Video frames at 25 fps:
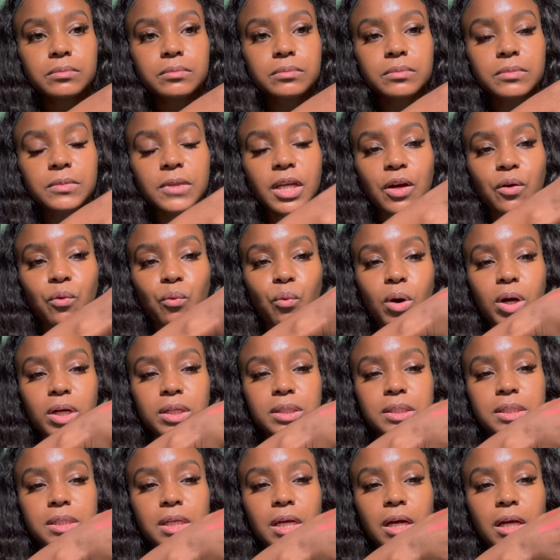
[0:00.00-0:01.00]
like
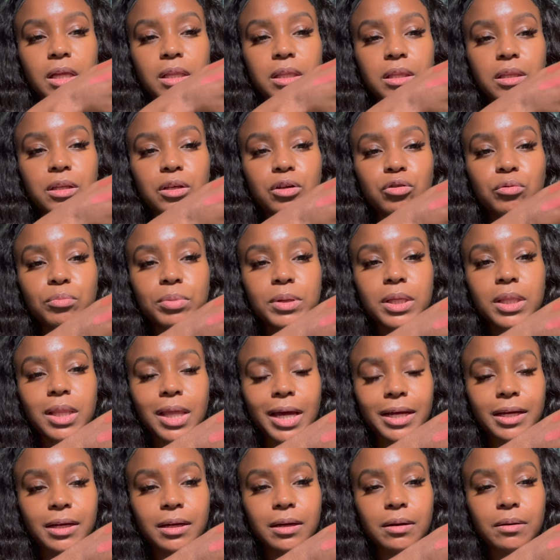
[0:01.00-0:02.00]
one's a little bit
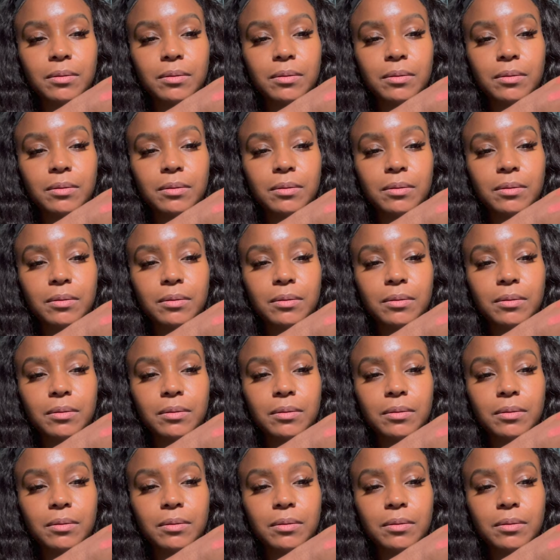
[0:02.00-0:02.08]
like